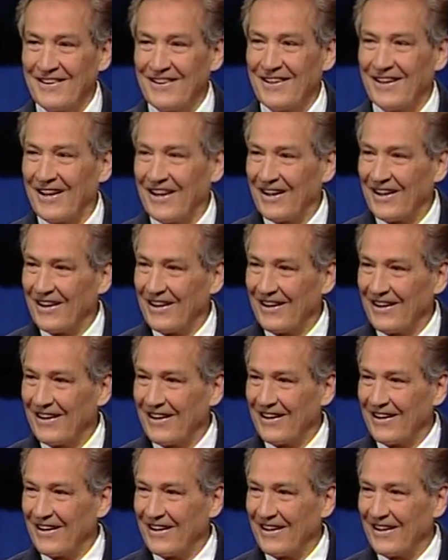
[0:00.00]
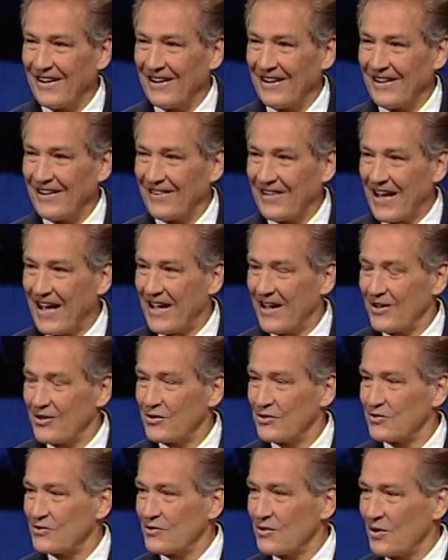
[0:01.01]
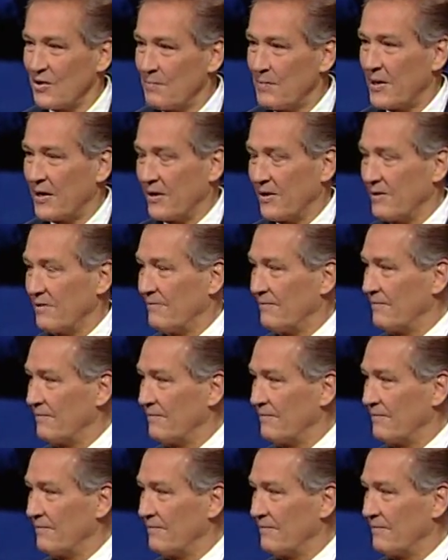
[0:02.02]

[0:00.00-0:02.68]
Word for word: uh, the hands are bare.